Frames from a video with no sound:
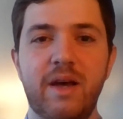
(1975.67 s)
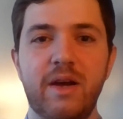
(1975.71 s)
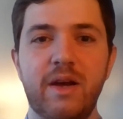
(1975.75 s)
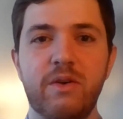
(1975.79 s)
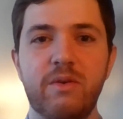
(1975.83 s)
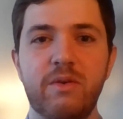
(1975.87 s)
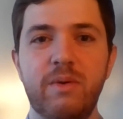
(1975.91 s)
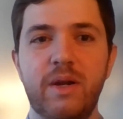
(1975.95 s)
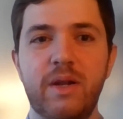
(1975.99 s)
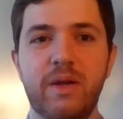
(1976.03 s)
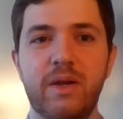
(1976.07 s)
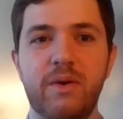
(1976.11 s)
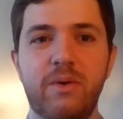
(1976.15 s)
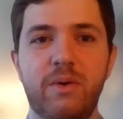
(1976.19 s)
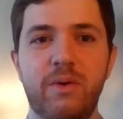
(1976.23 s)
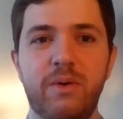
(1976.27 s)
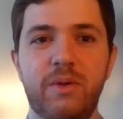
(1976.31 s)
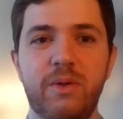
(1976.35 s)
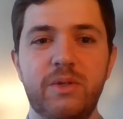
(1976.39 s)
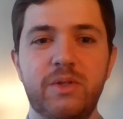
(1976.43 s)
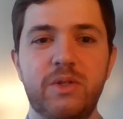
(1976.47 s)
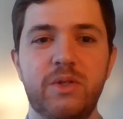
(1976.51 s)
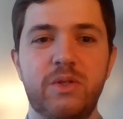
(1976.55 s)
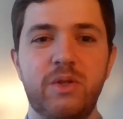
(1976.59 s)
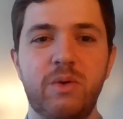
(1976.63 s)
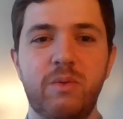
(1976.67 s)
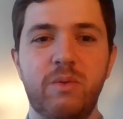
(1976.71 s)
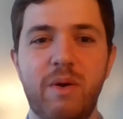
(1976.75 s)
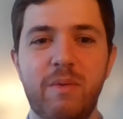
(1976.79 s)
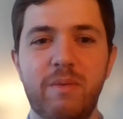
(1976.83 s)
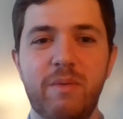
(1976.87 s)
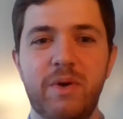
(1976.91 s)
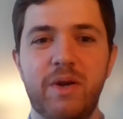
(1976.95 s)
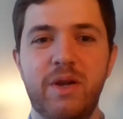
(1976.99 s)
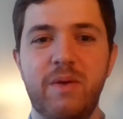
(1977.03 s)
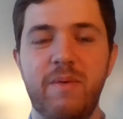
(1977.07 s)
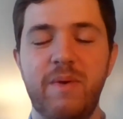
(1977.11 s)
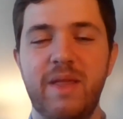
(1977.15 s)
critical to what
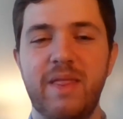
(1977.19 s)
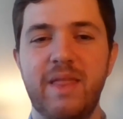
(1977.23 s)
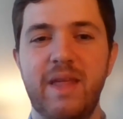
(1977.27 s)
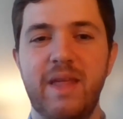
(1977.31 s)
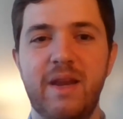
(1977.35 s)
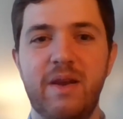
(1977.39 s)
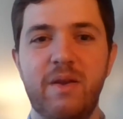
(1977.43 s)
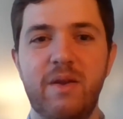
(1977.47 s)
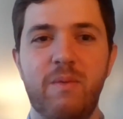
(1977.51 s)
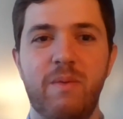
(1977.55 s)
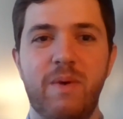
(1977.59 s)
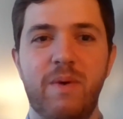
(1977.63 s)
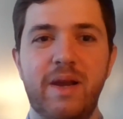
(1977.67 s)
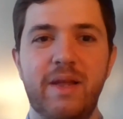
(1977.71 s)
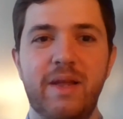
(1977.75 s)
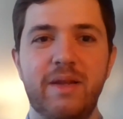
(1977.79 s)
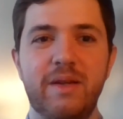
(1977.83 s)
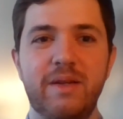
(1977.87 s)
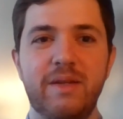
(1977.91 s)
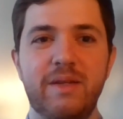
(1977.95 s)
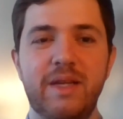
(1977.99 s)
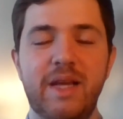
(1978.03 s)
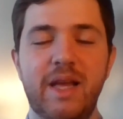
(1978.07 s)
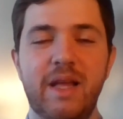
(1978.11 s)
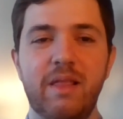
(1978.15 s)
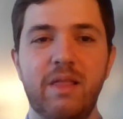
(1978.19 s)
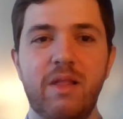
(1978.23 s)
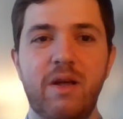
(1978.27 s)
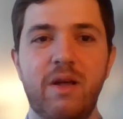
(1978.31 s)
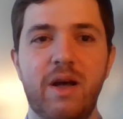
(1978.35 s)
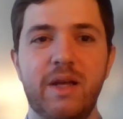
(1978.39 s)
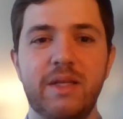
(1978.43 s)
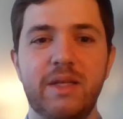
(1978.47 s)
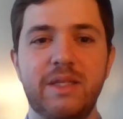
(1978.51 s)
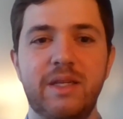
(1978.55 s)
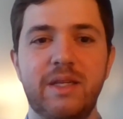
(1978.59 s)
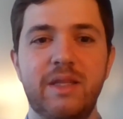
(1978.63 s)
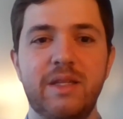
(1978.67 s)
we're doing that I don't want it to get
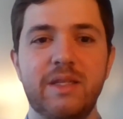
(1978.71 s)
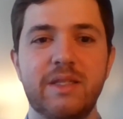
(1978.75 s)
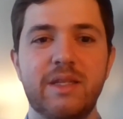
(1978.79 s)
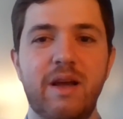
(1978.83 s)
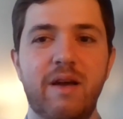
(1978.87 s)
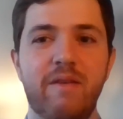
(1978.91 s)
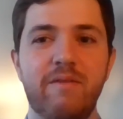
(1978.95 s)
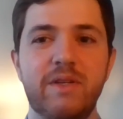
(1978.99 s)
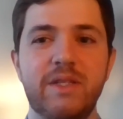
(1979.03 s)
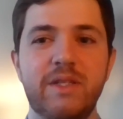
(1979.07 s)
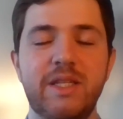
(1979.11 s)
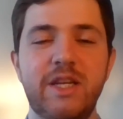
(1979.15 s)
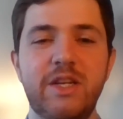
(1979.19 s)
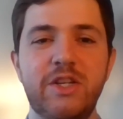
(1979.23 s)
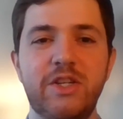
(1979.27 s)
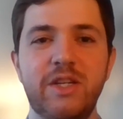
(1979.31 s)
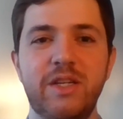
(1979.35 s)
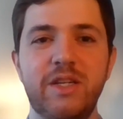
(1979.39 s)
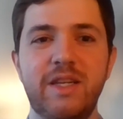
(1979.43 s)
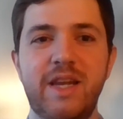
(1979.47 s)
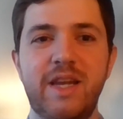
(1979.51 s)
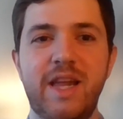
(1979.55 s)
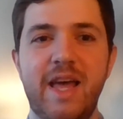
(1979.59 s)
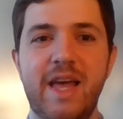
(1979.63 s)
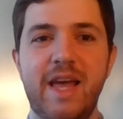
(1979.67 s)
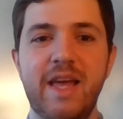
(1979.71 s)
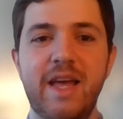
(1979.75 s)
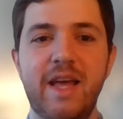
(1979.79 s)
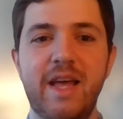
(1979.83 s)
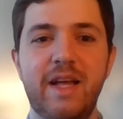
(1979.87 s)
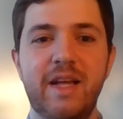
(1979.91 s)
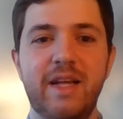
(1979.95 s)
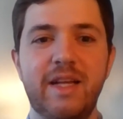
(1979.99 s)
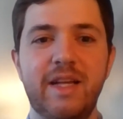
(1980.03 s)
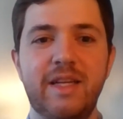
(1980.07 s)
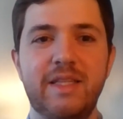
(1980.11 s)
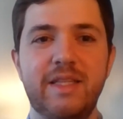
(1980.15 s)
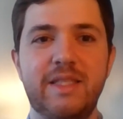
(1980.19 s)
lost in this conversation today
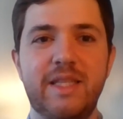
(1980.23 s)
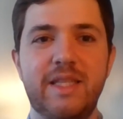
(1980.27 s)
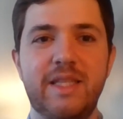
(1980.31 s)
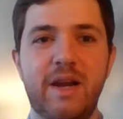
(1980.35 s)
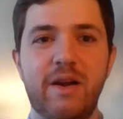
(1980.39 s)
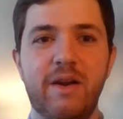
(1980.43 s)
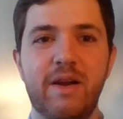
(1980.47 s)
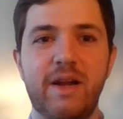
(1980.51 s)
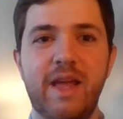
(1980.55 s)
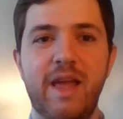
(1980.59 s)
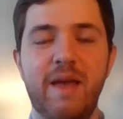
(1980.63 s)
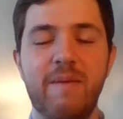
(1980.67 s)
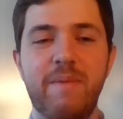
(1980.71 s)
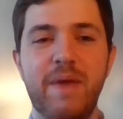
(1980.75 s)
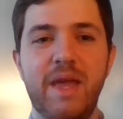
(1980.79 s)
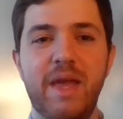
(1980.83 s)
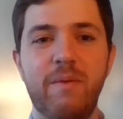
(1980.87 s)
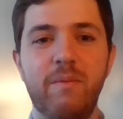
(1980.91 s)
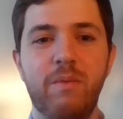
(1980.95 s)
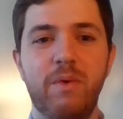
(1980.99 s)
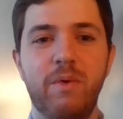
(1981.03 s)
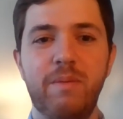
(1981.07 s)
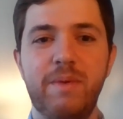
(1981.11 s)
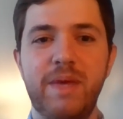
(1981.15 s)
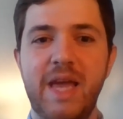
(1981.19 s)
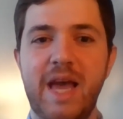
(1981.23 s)
is that our campaign will